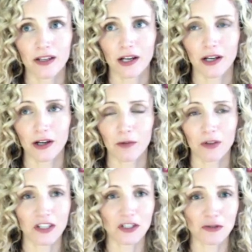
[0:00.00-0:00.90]
uh, one
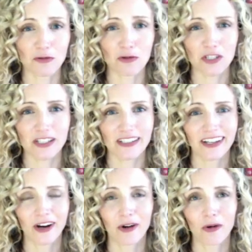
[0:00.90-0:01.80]
thinks of Wolsey,
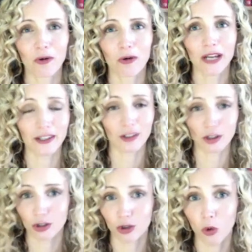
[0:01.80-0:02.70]
or in the
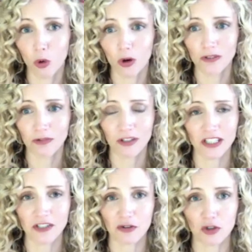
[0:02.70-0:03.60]
law, one
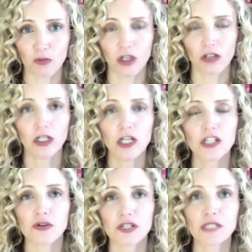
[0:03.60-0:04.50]
thinks of Cromwell.
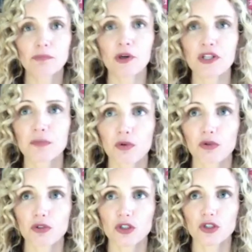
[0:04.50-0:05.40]
So it is
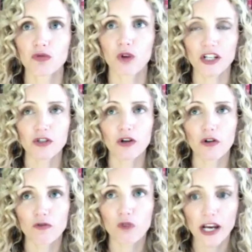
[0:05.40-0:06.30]
possible to rise through a
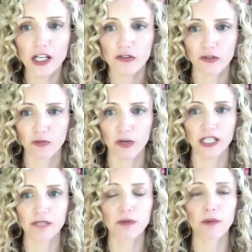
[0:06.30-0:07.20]
range of different
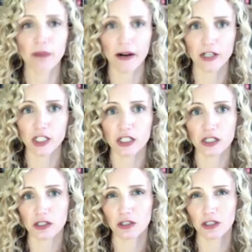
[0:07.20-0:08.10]
ways, but
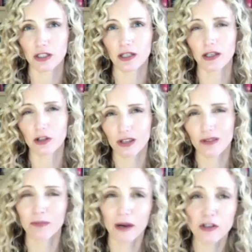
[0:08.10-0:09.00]
marriages
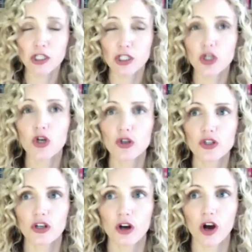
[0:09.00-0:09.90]
marriages could
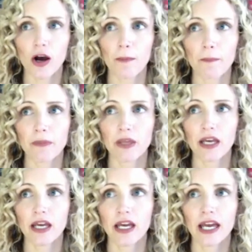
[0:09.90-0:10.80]
um,
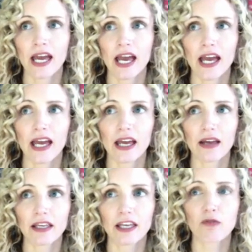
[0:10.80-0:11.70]

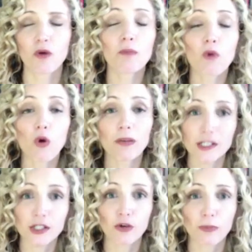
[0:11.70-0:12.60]
give one more
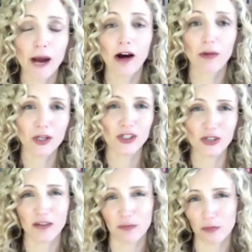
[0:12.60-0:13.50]
political power because you
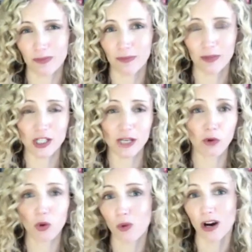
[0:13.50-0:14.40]
gave them because you had
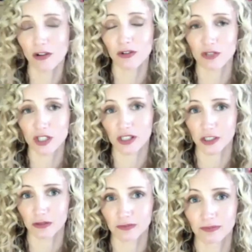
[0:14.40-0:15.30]
more wealth or a title.